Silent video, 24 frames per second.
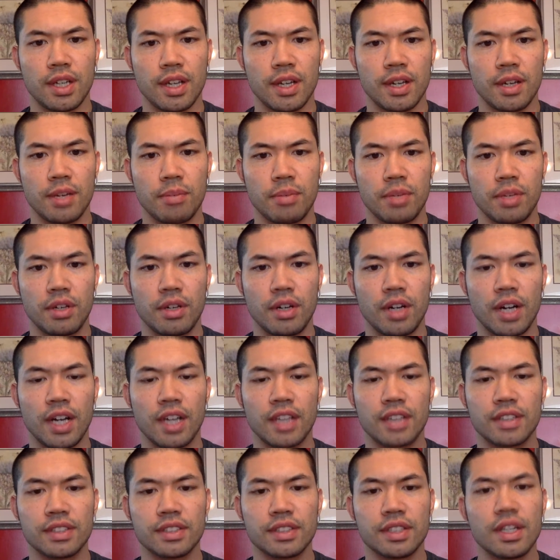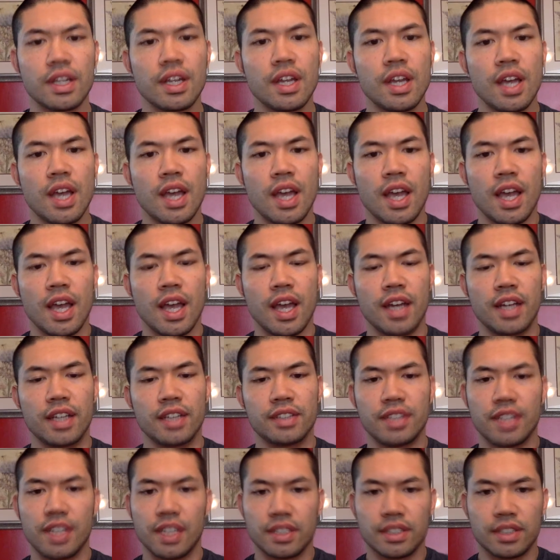I'm Peter Haas, and in
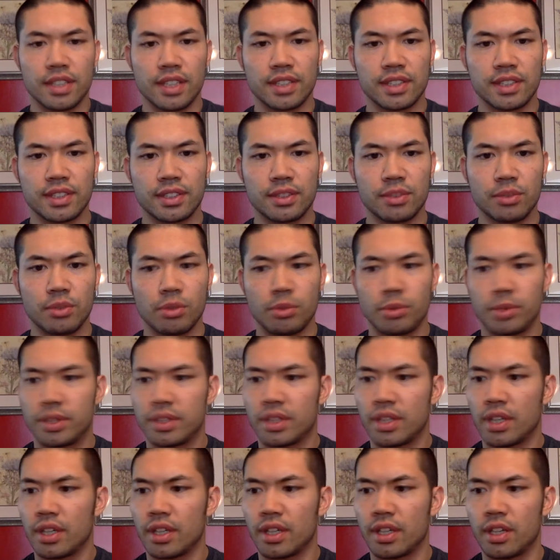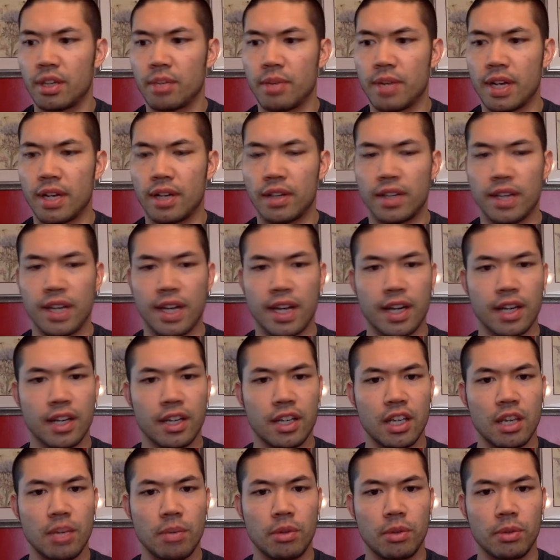today's lesson, we'll be talking about how to
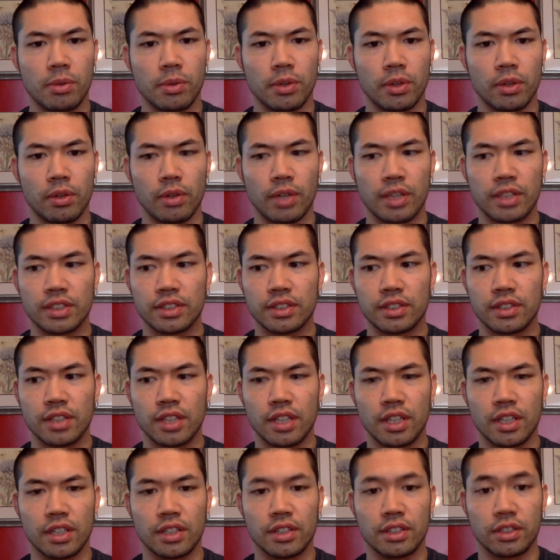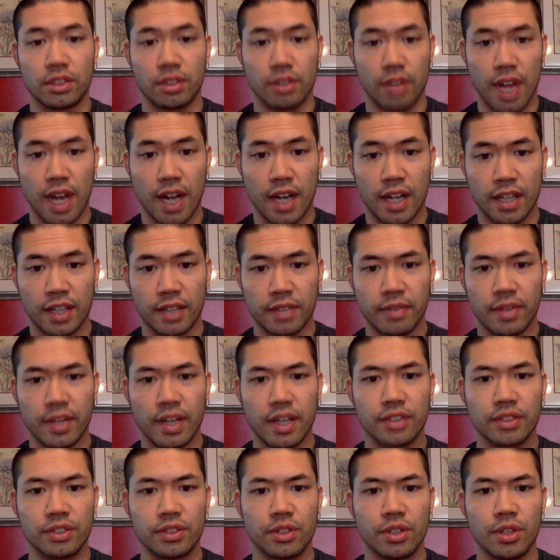keep your progression on track
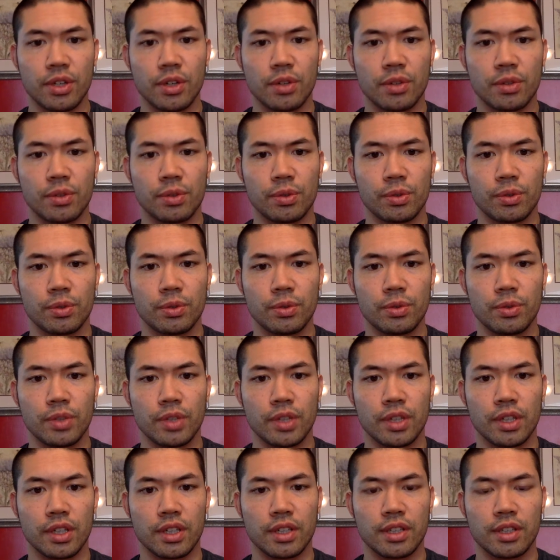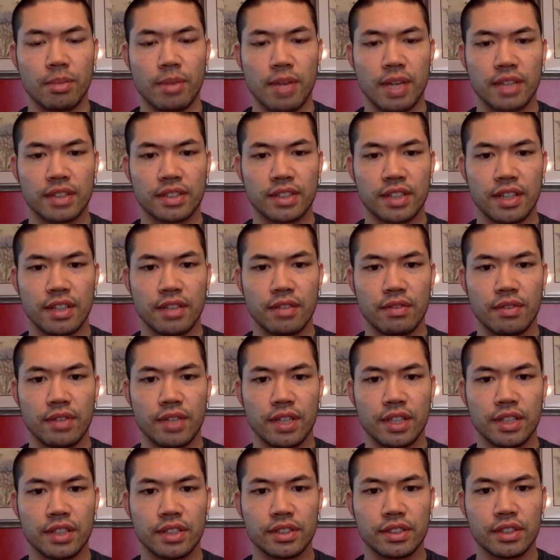as you go through your mass gain
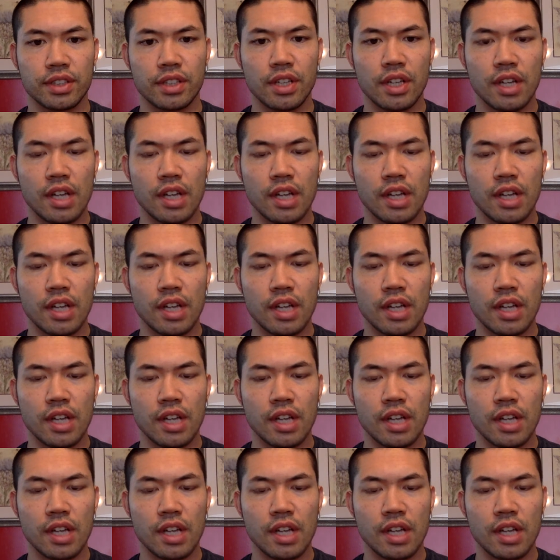phase.